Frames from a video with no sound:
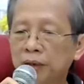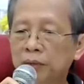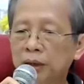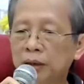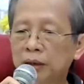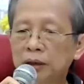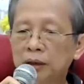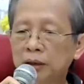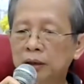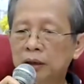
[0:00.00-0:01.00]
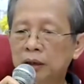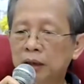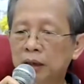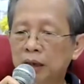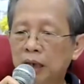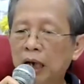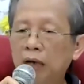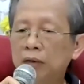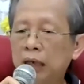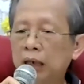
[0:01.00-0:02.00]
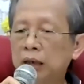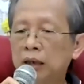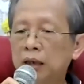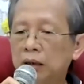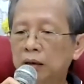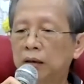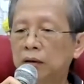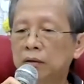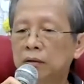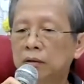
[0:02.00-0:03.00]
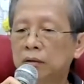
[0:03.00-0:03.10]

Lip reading: Because how can the thought